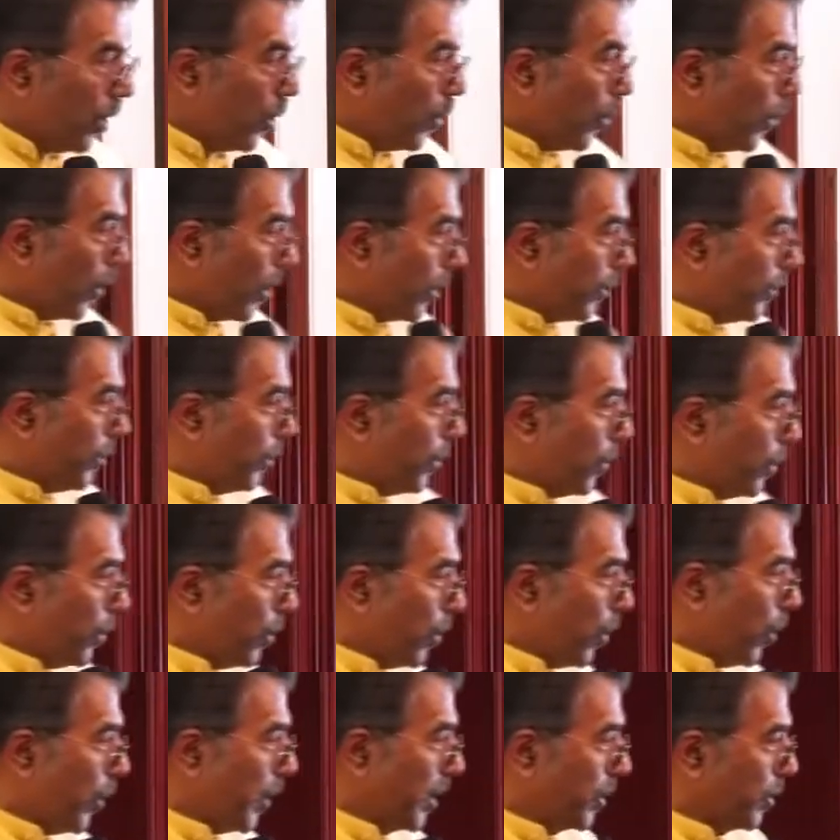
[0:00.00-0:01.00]
What you
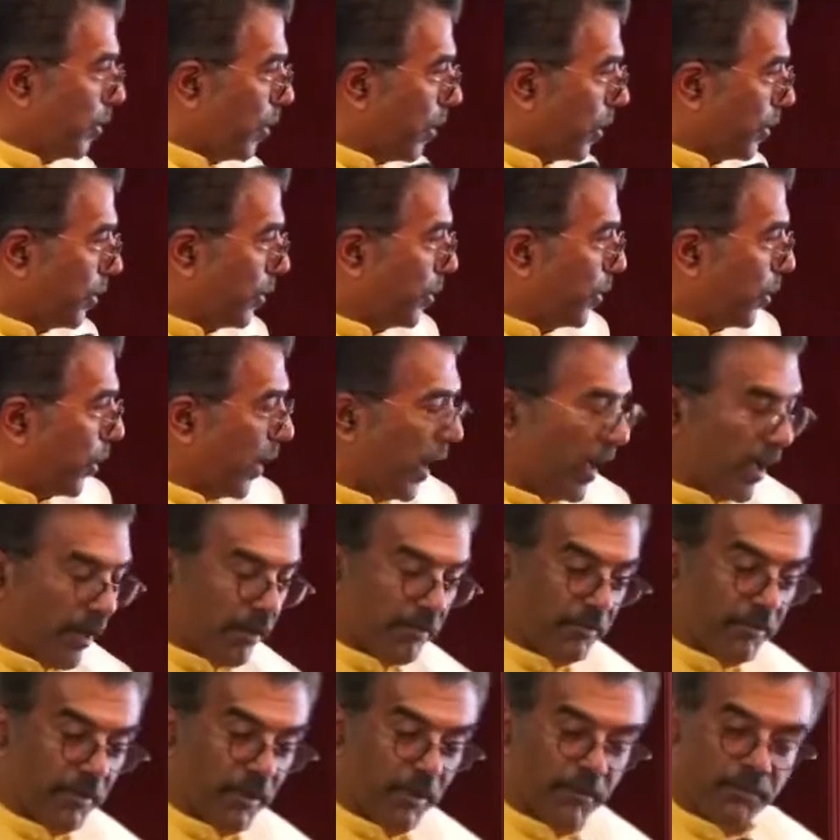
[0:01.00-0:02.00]
do with what you
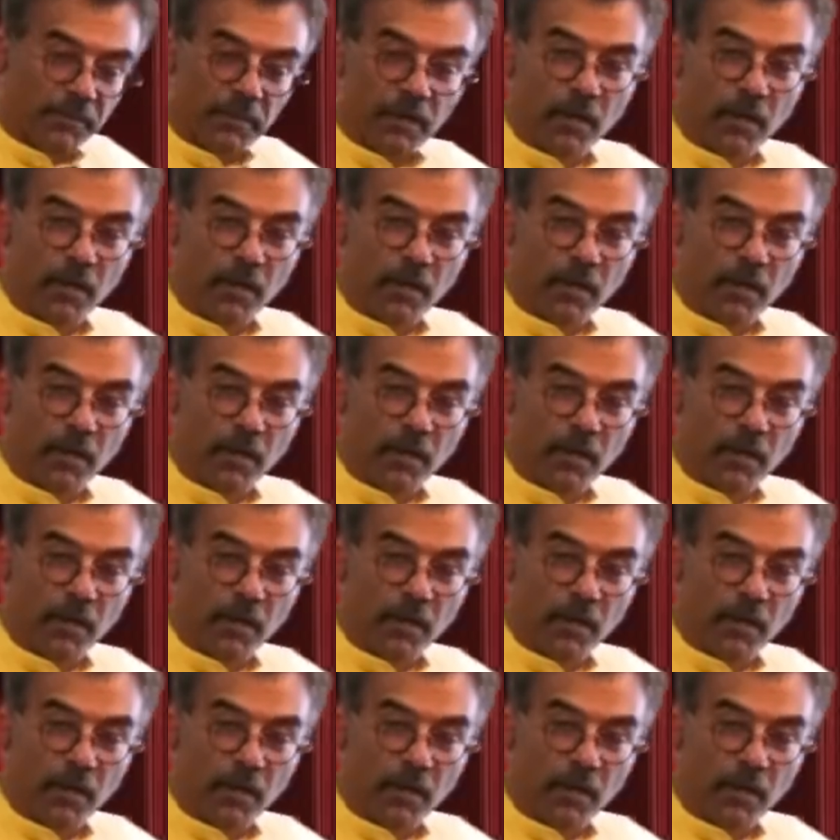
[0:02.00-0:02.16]
have is